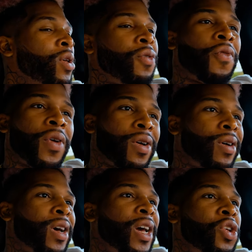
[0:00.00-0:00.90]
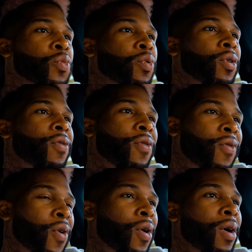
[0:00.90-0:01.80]
When you feel good, you
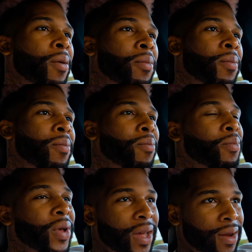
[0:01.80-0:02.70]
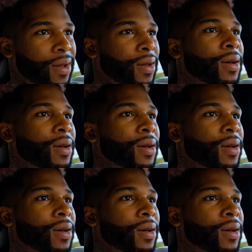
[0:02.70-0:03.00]
perform better.